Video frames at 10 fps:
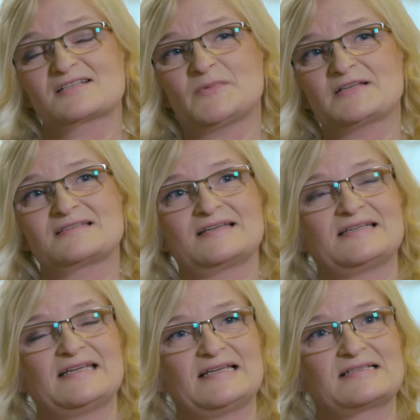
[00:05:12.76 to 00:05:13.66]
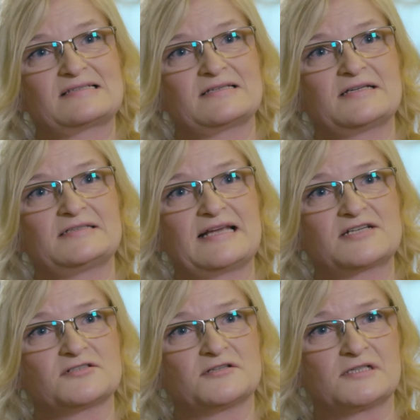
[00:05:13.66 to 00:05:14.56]
EXPRESS study is a
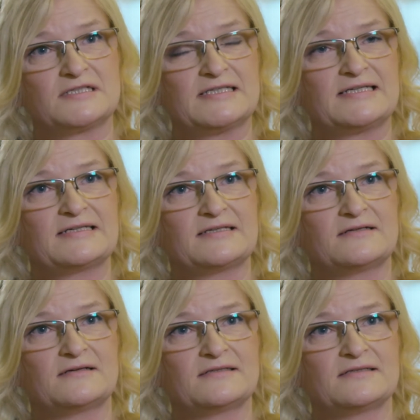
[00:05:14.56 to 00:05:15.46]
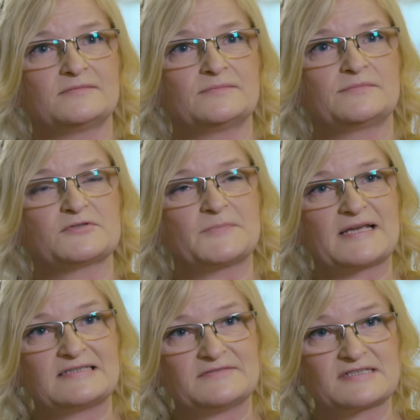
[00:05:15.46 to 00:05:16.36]
national
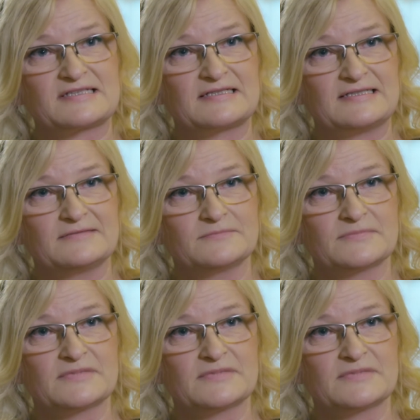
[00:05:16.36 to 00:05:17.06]
prospective study